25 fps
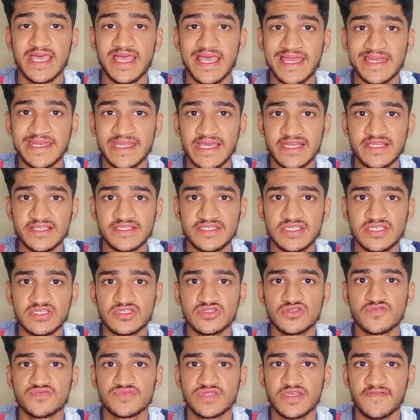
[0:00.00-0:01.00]

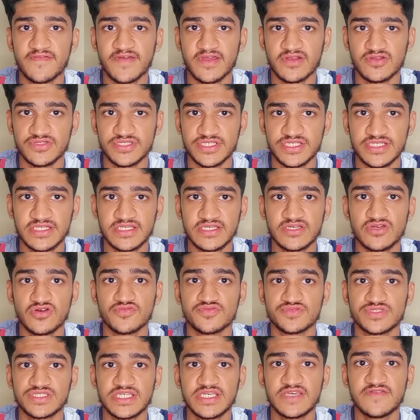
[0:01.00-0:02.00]
Analysis of the phylogeny
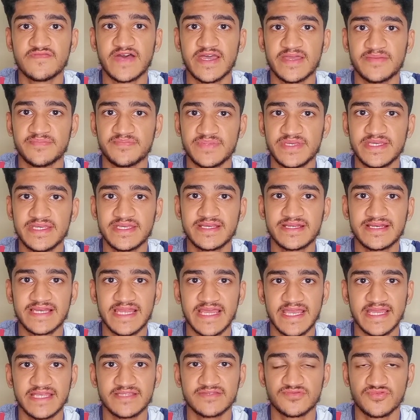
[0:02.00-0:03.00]
of CYP
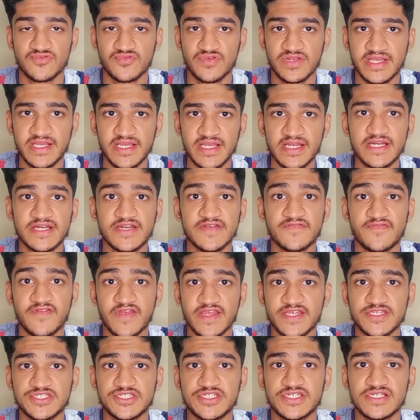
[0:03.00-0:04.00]
clan 3
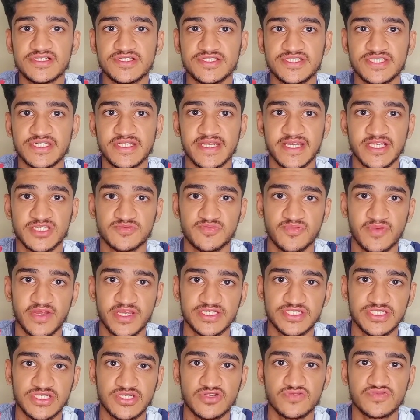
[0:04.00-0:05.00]
differential gene
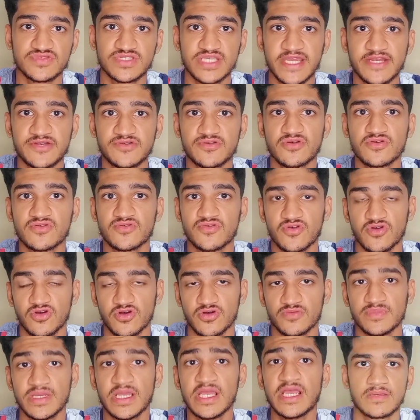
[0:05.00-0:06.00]
expression of
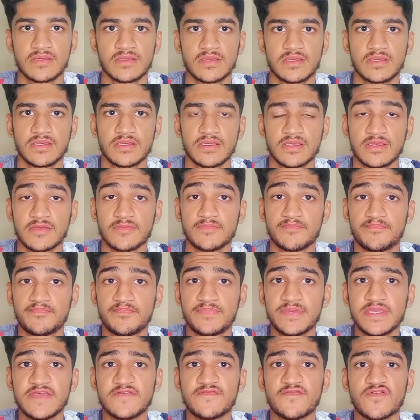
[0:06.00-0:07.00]
cytochrome
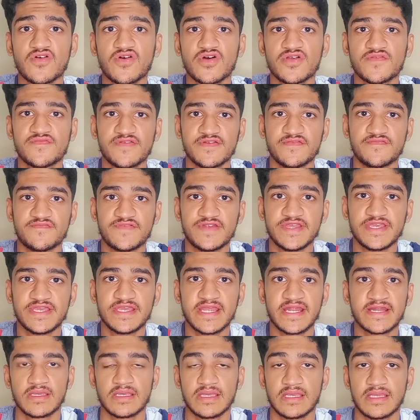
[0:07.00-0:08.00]

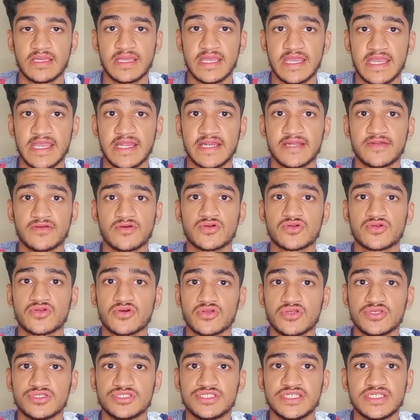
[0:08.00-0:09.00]
P450 and
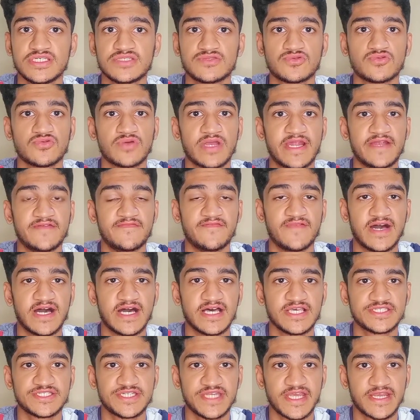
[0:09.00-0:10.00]
ontology through
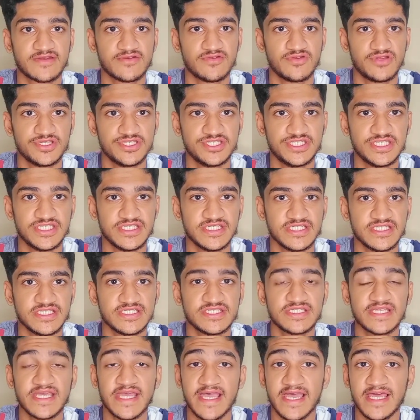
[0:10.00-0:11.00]
advanced
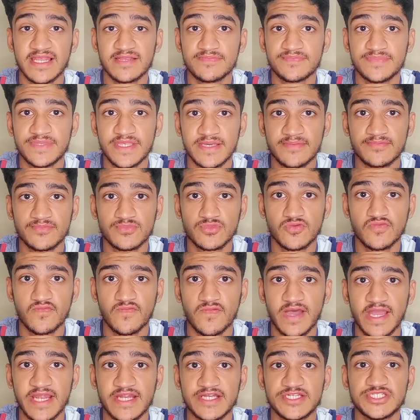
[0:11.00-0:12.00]
technologies help them to
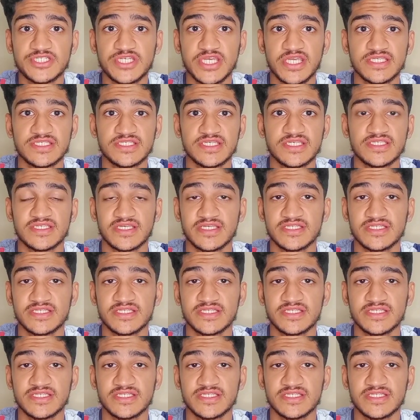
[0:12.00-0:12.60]
find changes